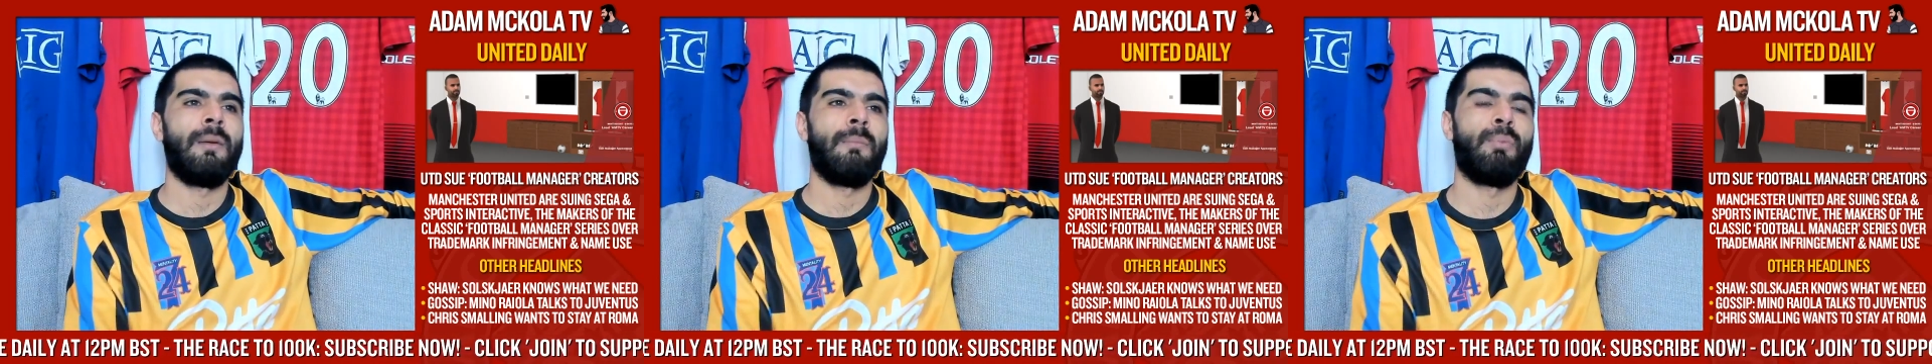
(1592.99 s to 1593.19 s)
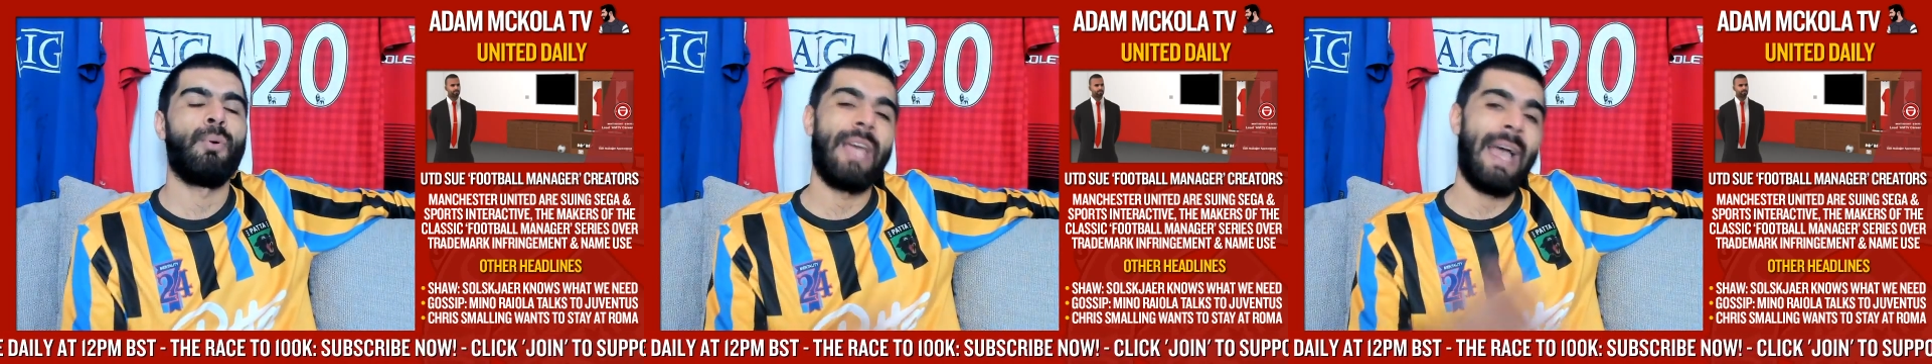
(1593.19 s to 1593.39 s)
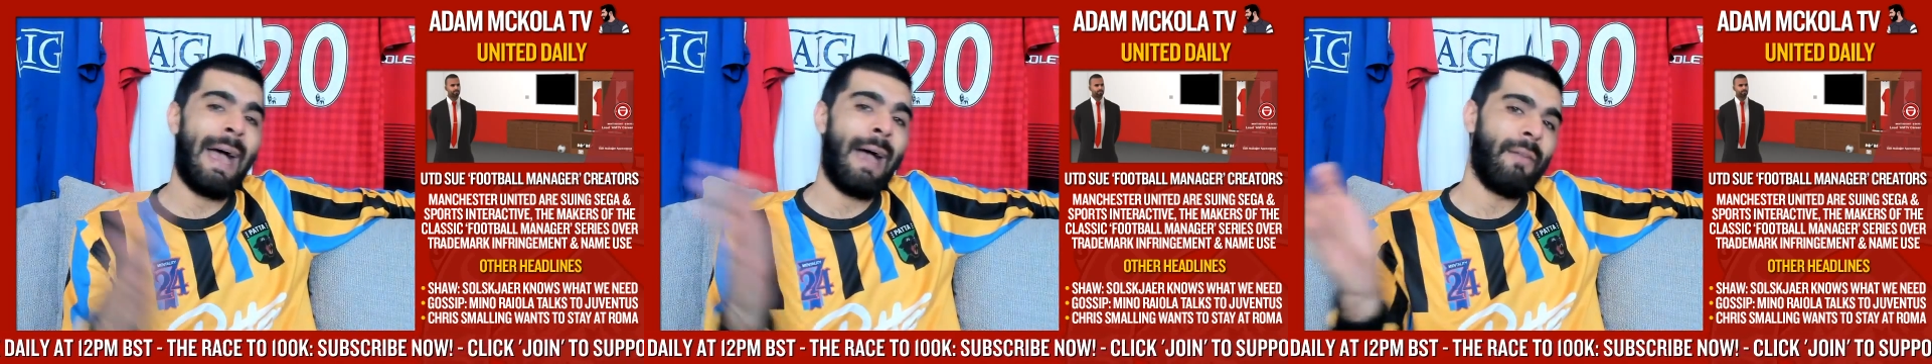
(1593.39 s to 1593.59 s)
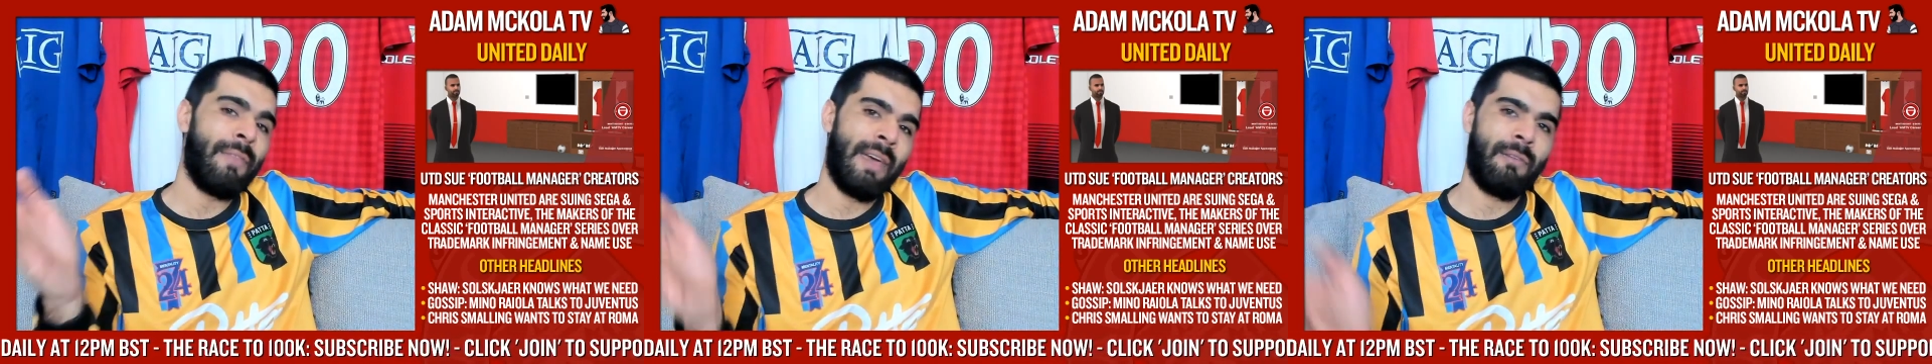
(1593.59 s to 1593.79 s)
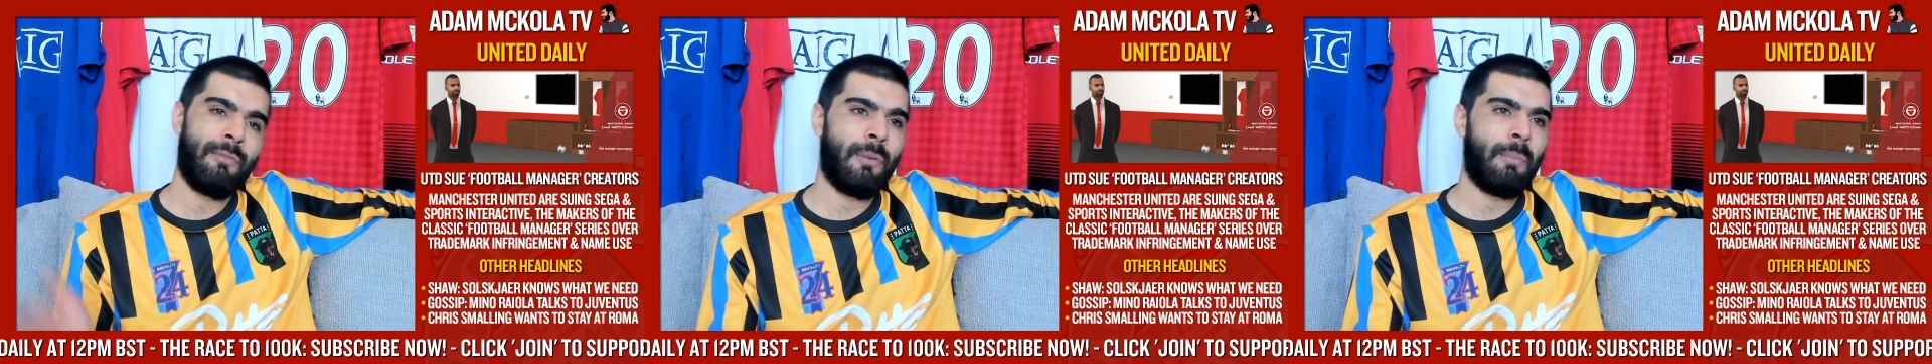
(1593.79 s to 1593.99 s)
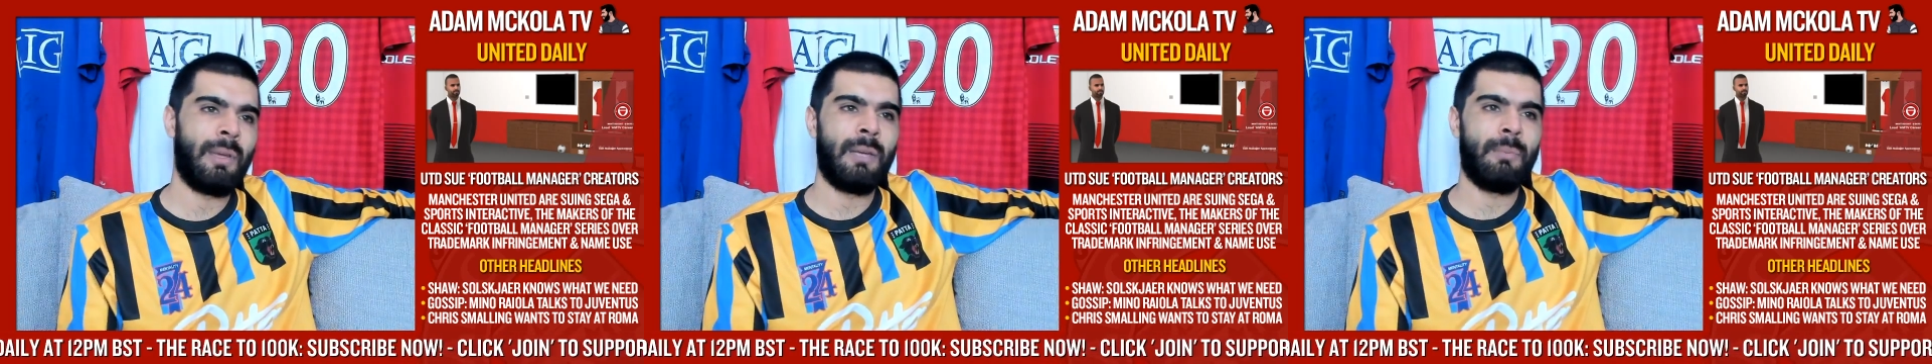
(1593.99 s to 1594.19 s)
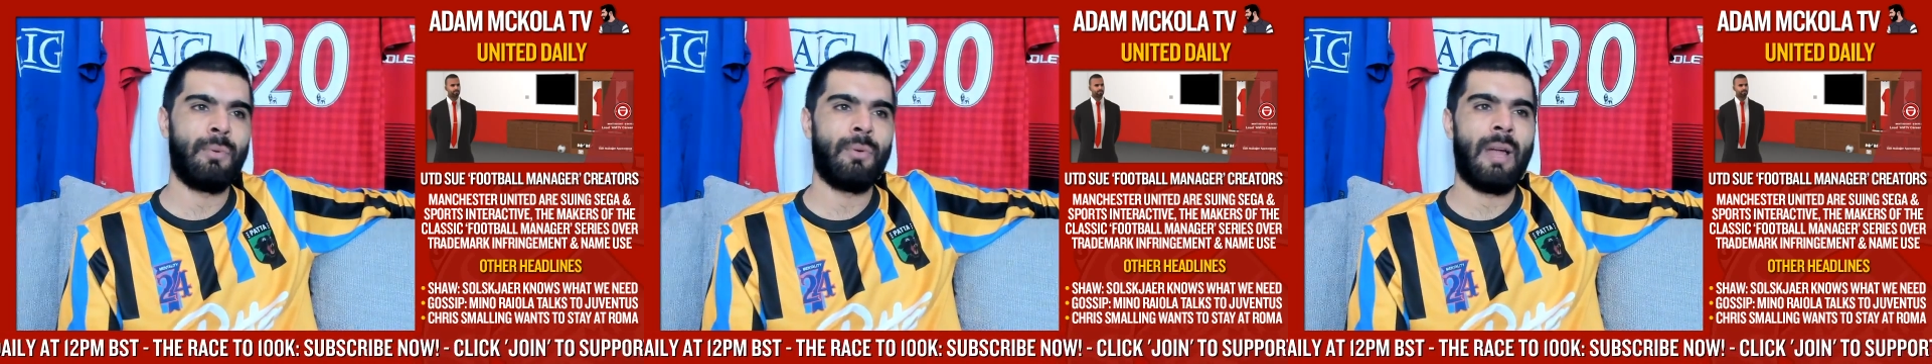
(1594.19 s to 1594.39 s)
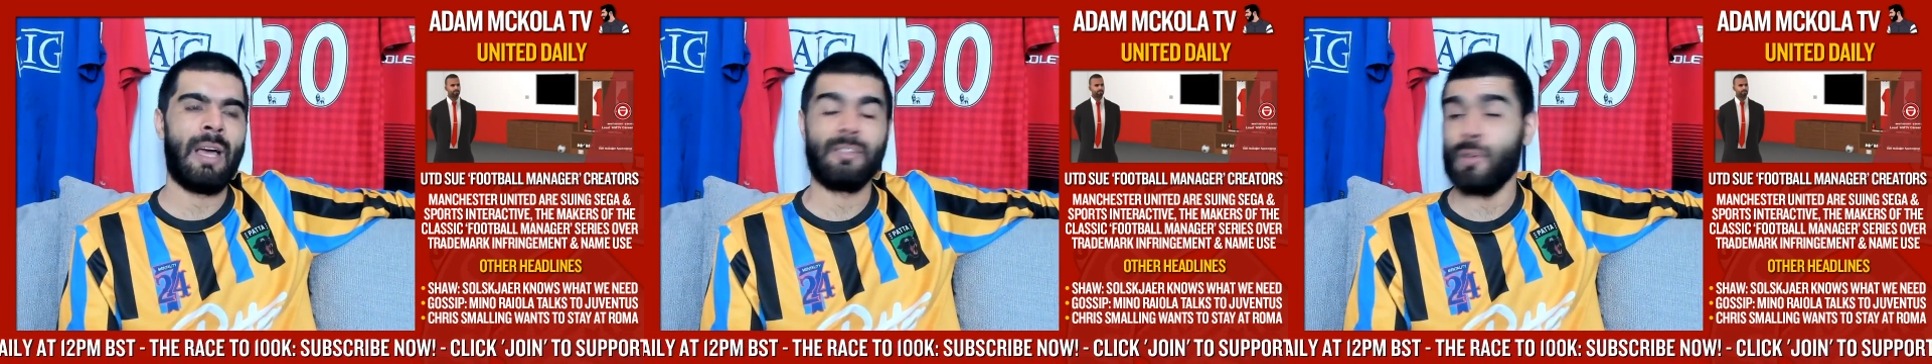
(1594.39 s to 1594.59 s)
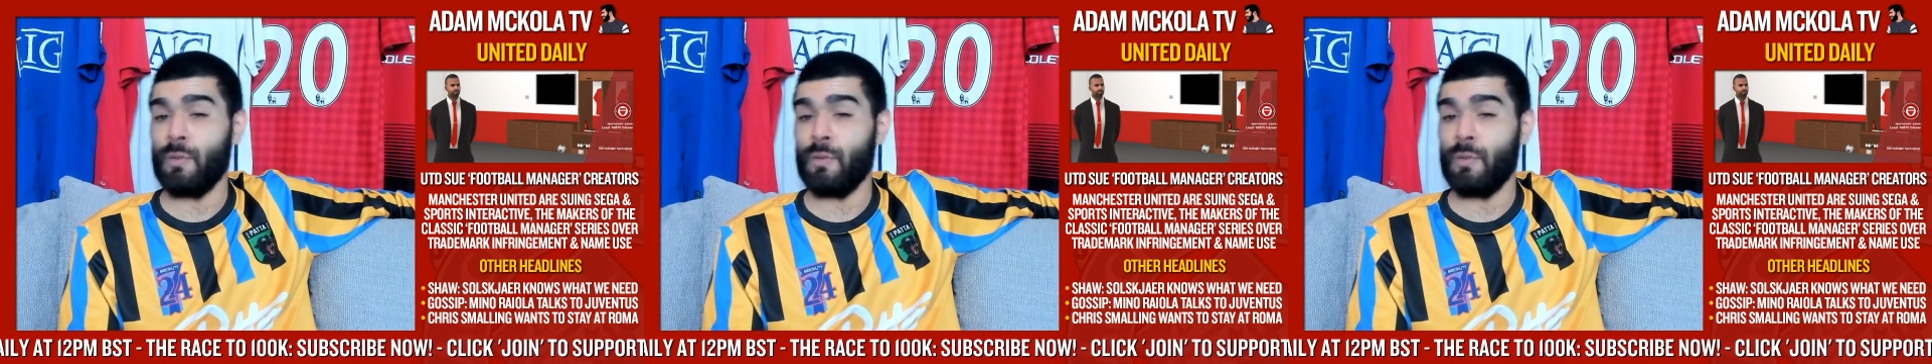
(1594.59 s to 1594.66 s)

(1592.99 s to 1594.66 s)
put it out there for people, like,